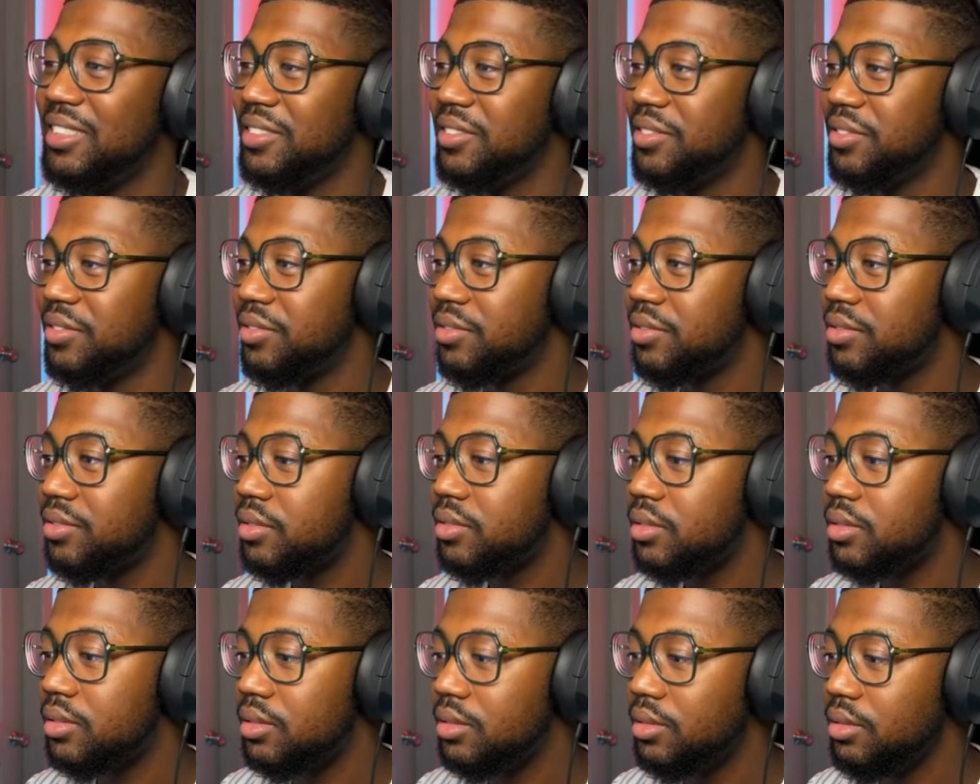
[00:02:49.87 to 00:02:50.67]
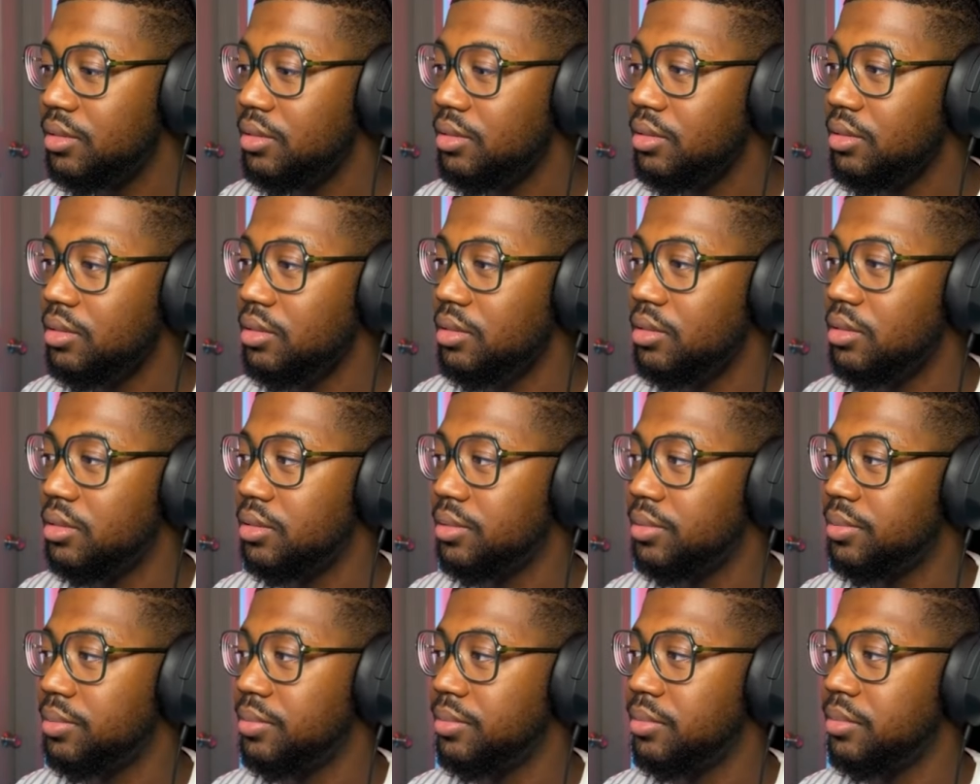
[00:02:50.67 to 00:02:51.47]

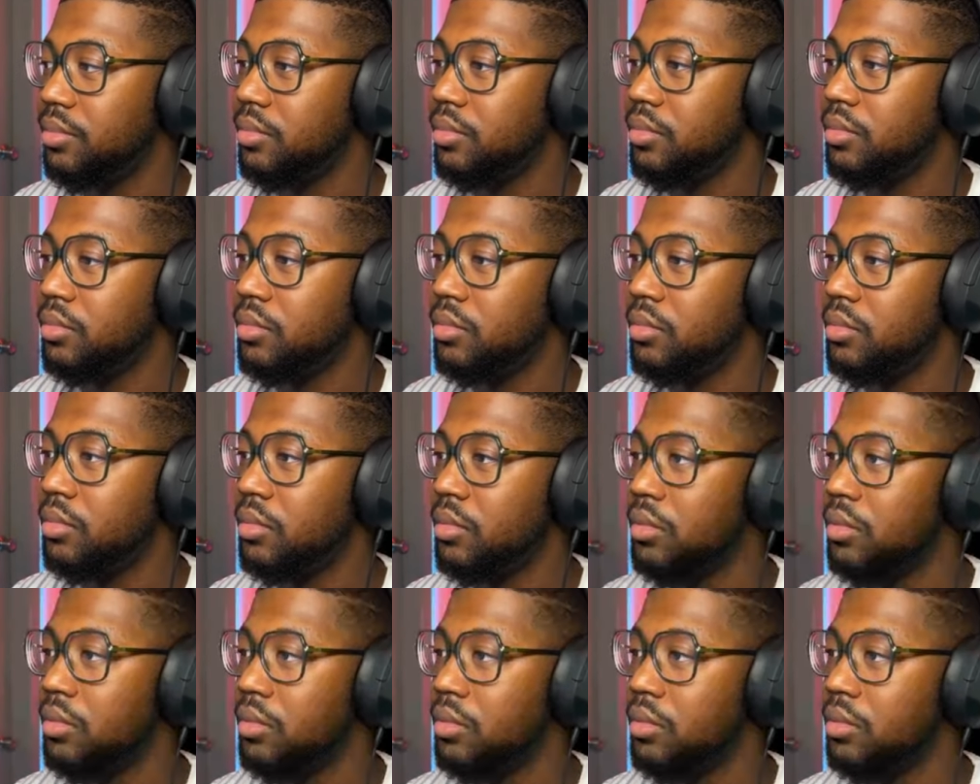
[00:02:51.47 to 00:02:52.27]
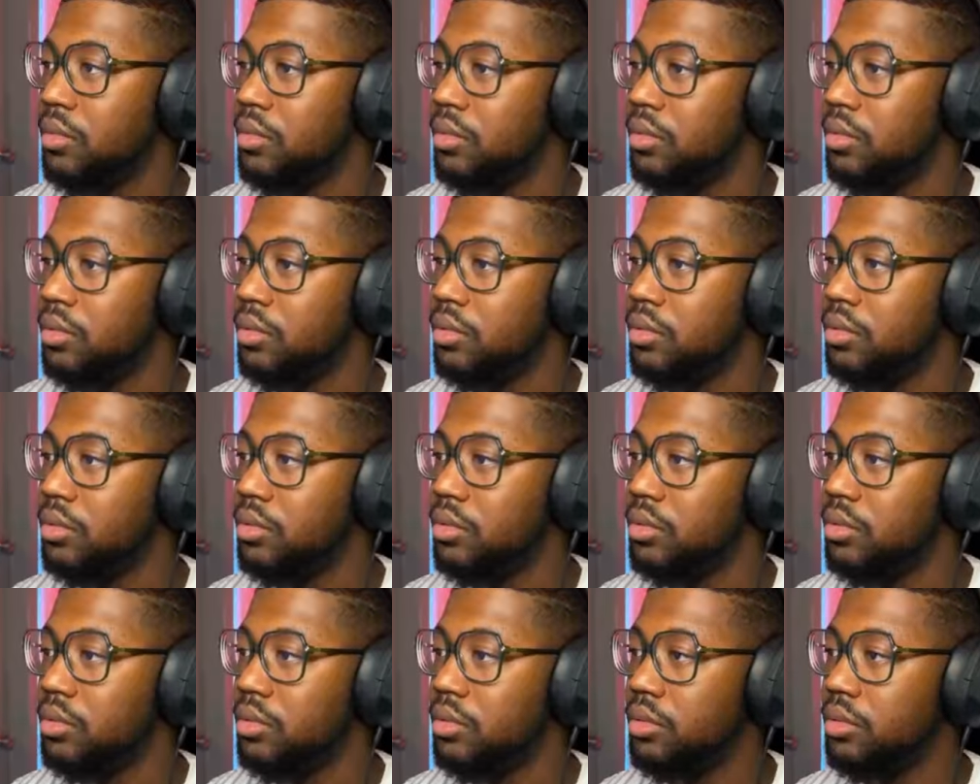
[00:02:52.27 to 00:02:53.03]
(silence)